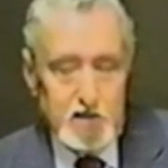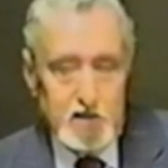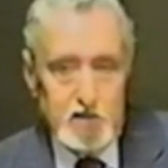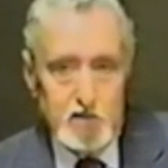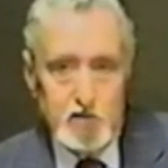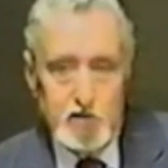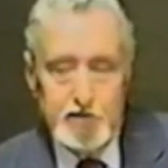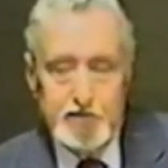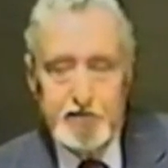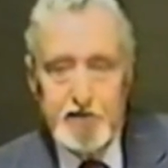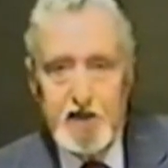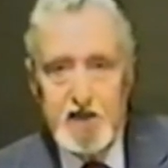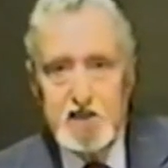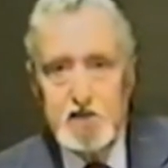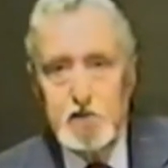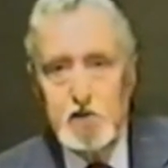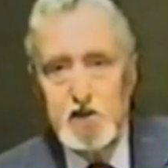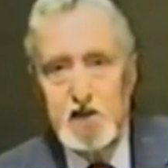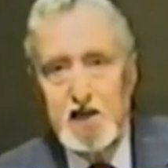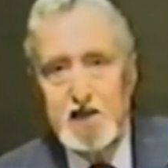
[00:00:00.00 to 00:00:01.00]
reflects
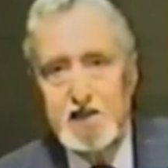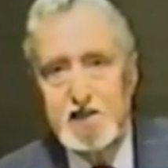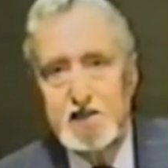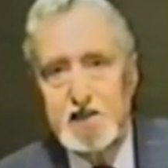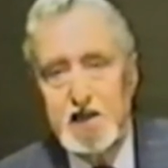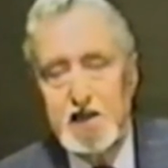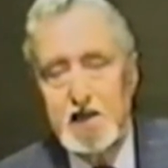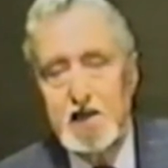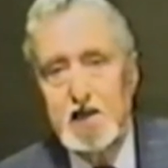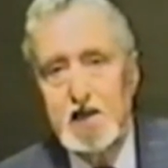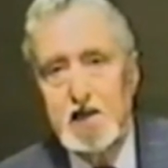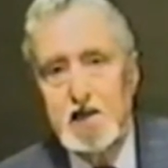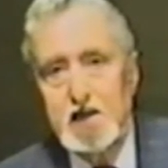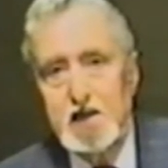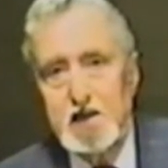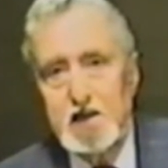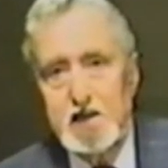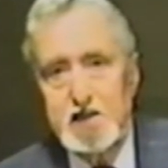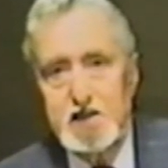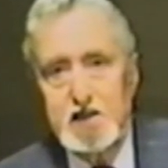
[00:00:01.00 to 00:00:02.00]
what I say
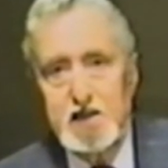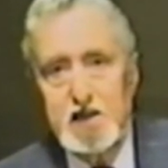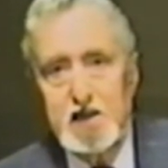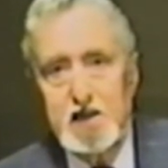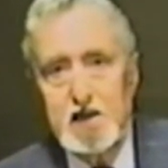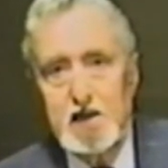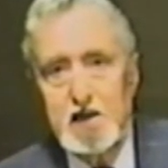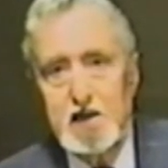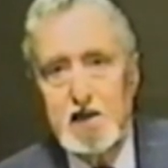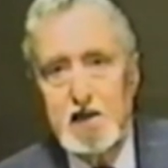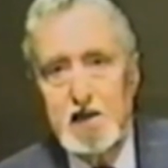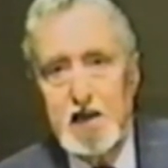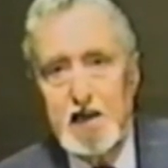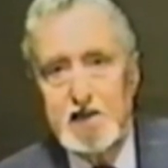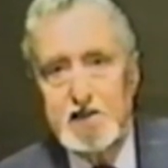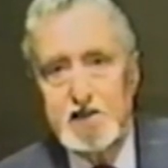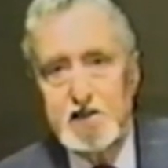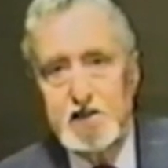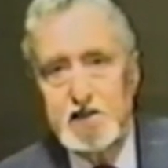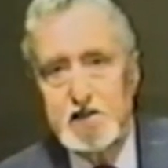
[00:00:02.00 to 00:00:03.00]
is the
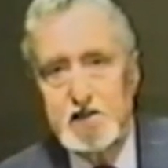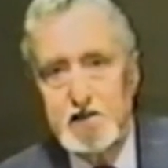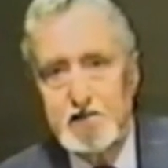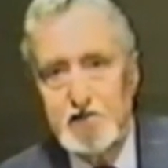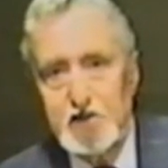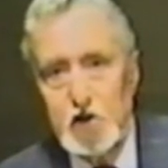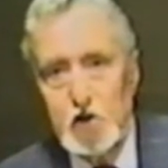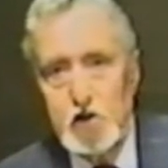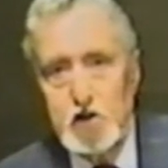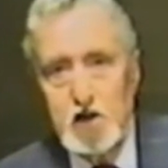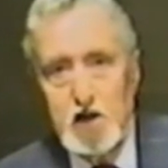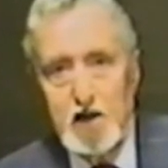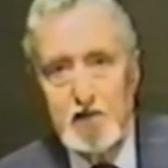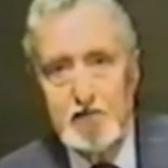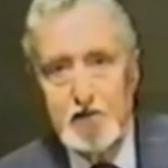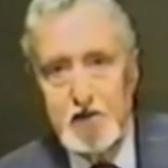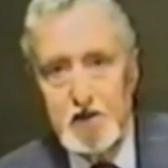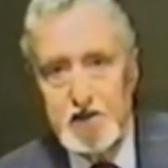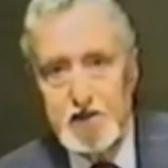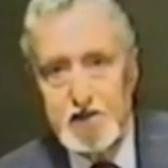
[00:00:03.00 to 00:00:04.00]
essence of no
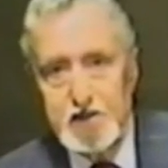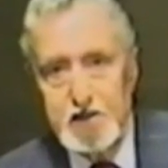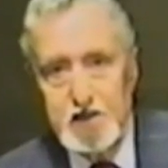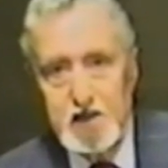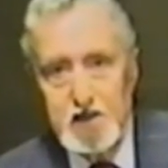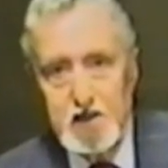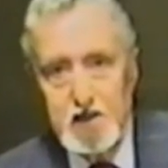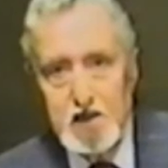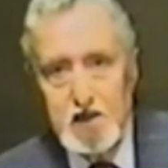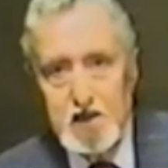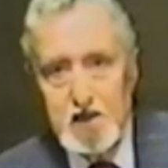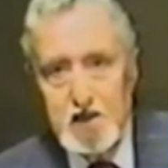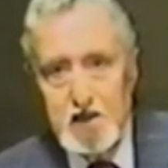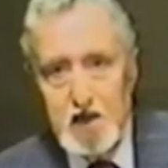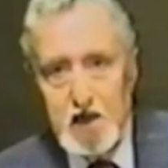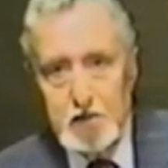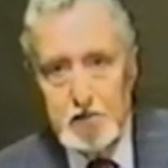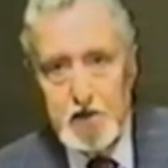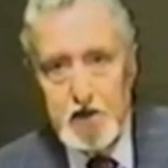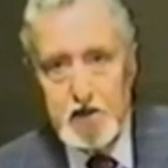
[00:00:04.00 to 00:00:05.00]
confidence.
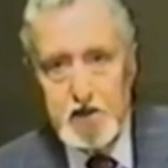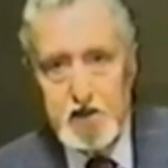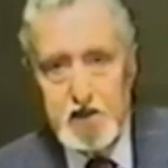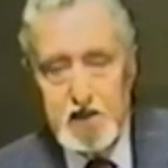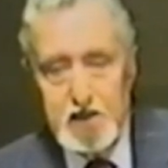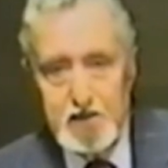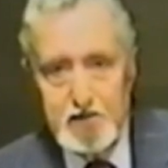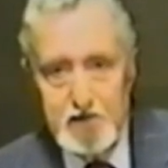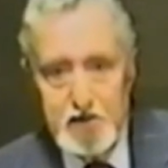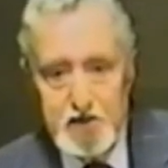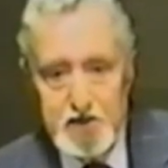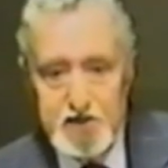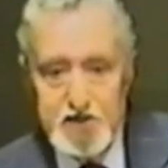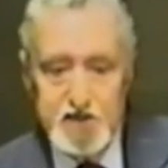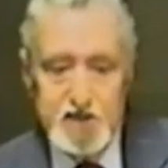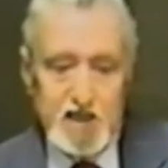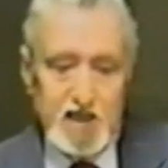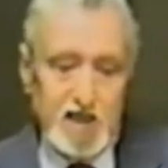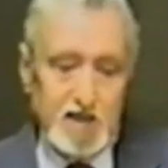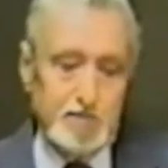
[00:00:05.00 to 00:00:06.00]
I'm not going to give you his
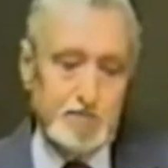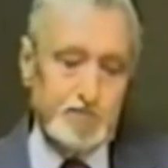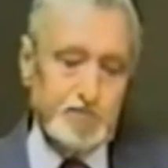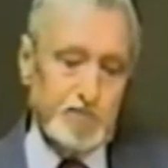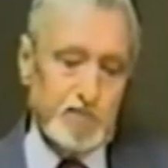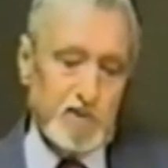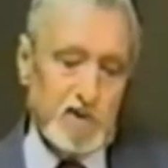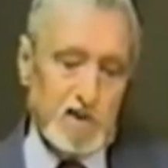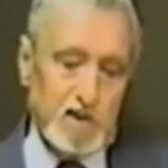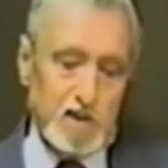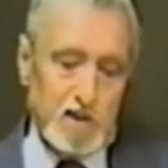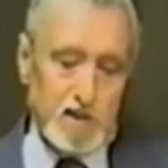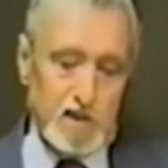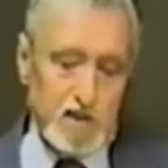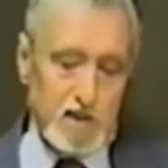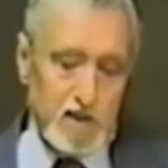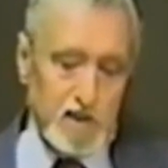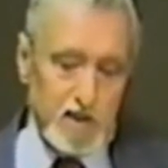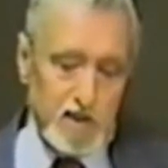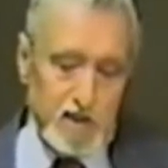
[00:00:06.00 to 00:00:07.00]
name.
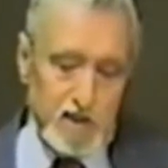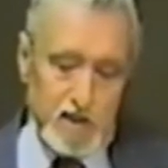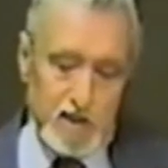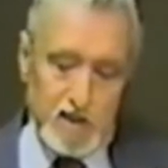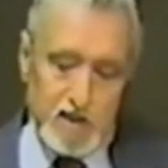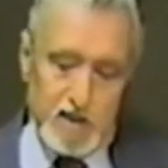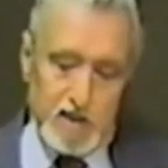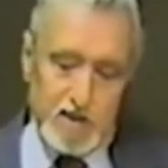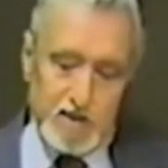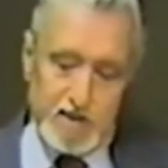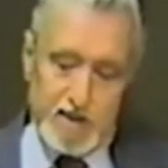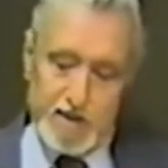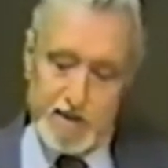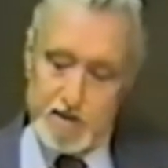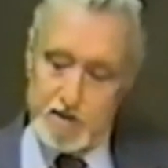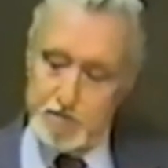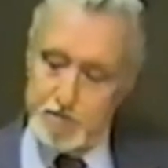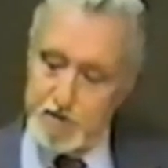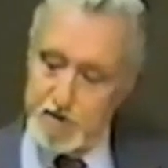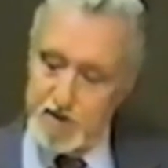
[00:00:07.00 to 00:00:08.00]
I
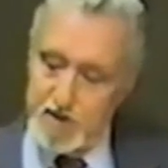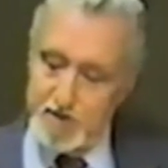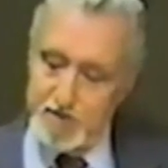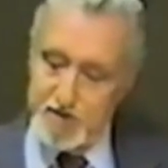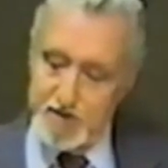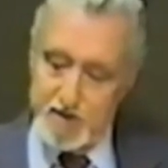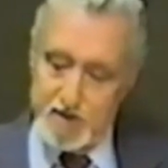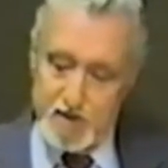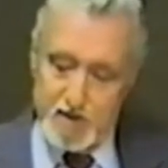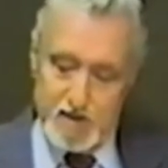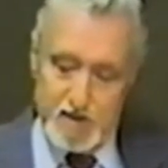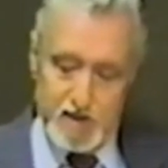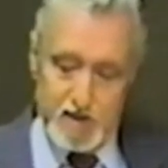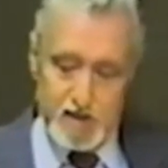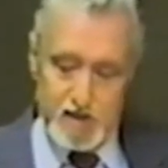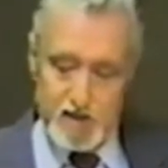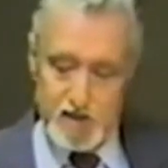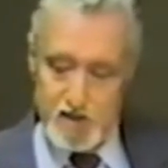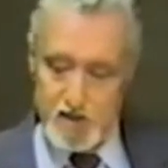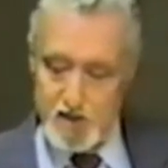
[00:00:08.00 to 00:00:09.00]
don't believe in
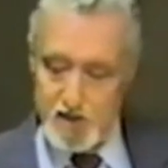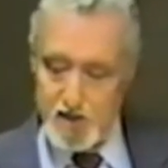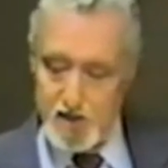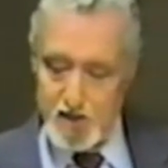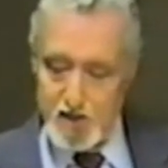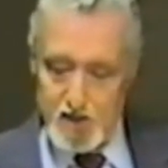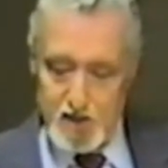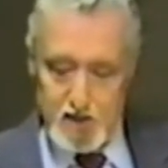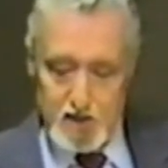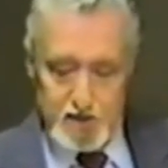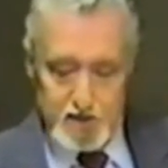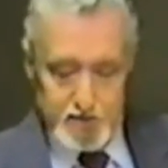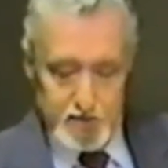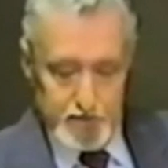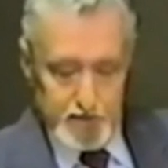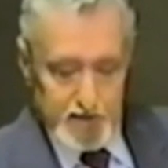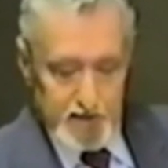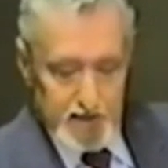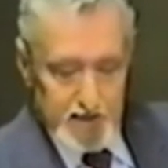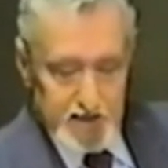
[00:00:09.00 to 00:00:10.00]

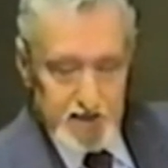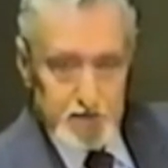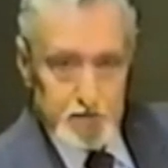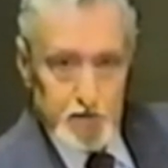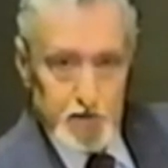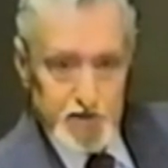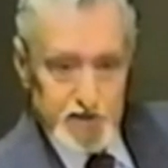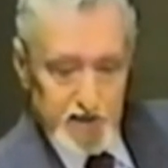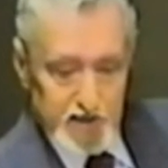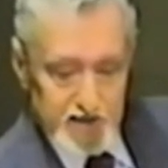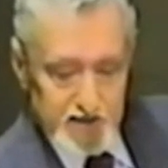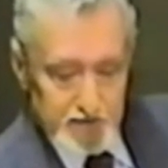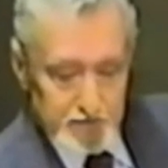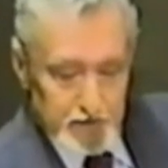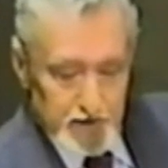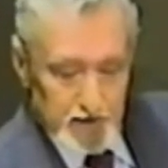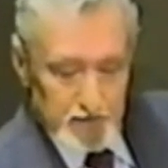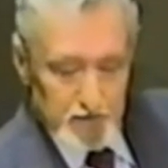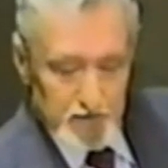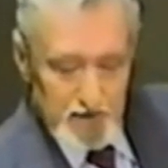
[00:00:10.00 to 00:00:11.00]
doing exposés of
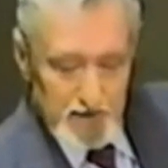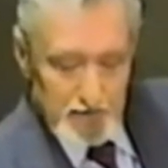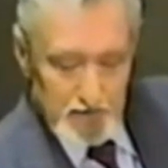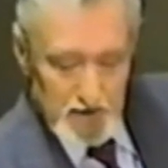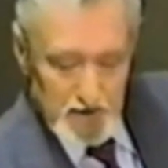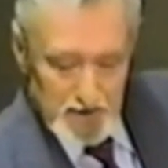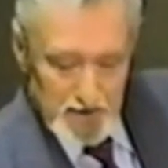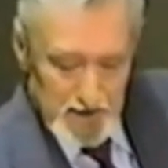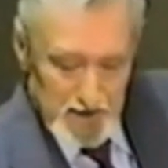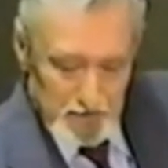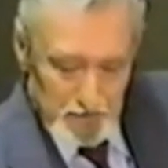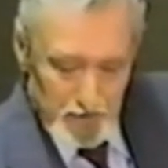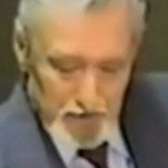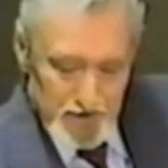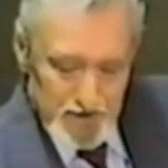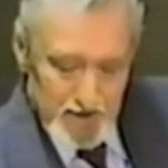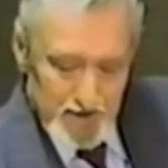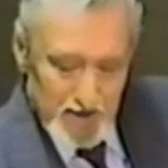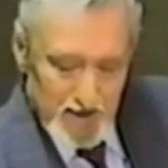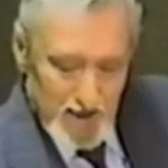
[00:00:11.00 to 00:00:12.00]
people, even though this
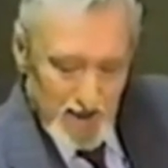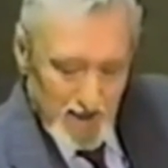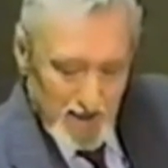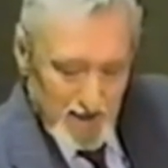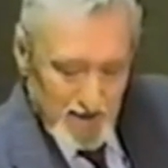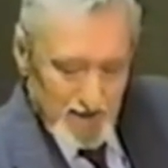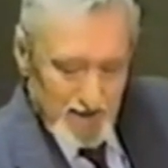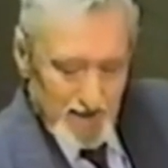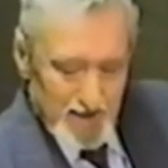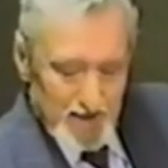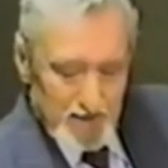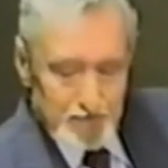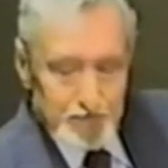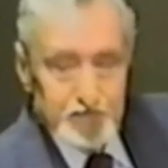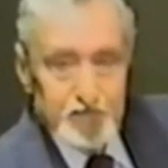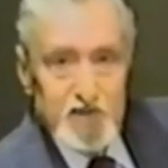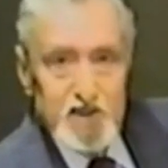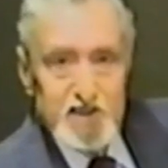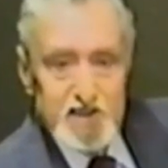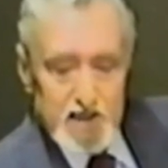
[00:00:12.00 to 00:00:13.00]
person did.
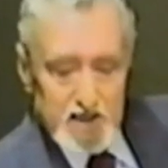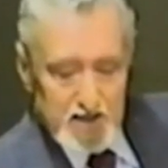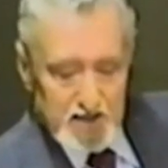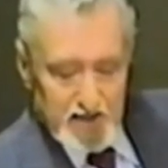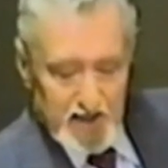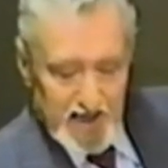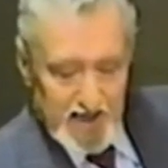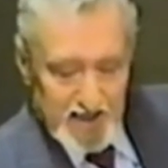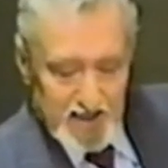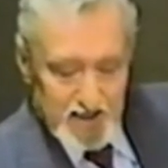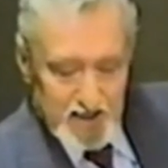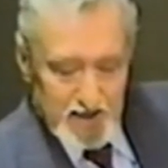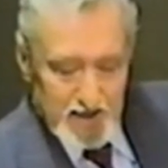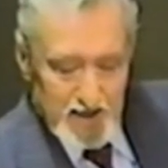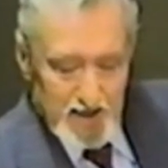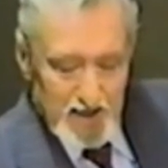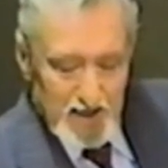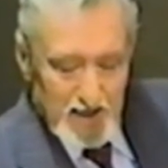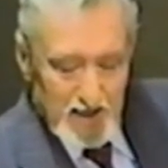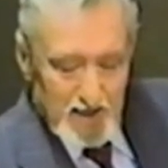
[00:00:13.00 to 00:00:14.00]
He says, thanks
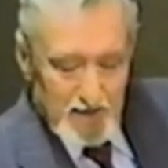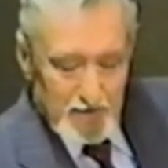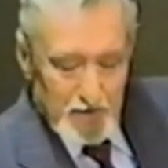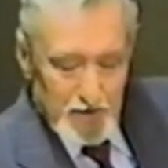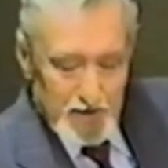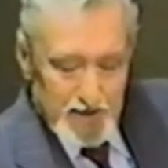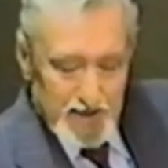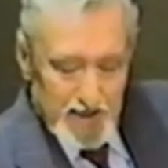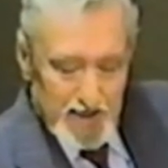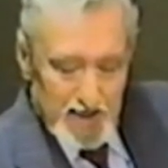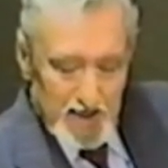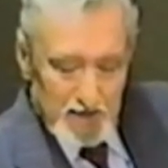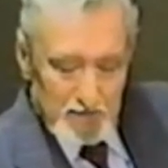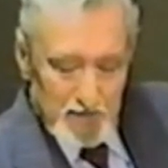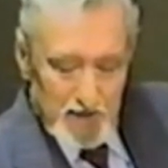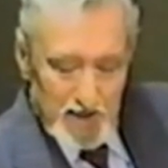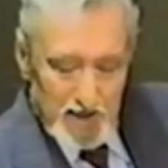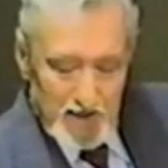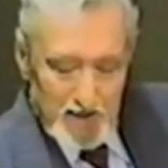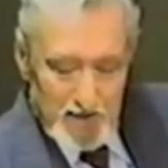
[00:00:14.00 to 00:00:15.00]
for sending
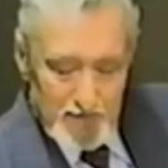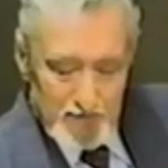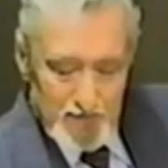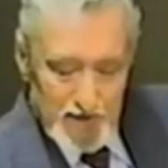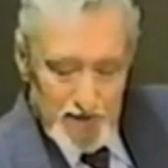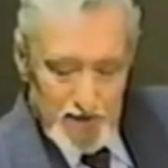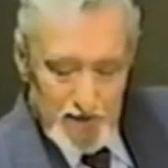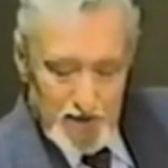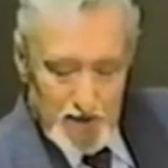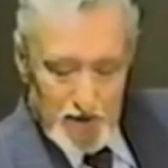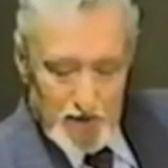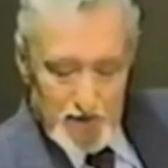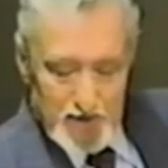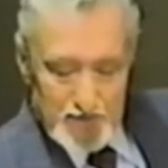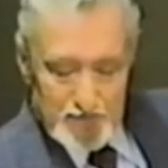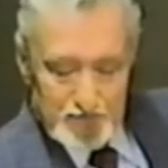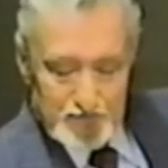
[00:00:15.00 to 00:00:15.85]
me the note